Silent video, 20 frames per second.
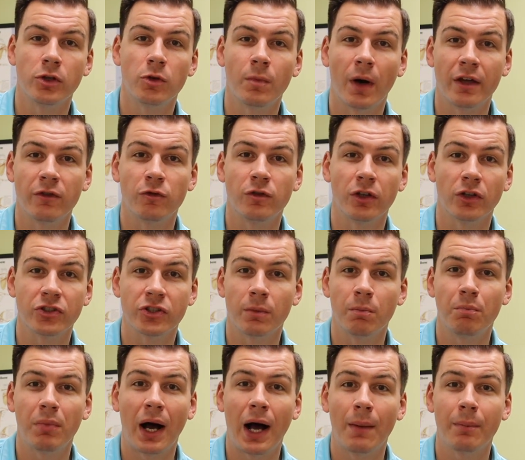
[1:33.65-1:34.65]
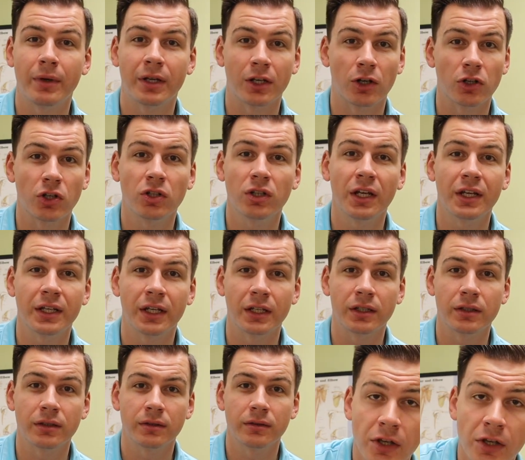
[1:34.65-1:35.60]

you might feel some popping or clicking.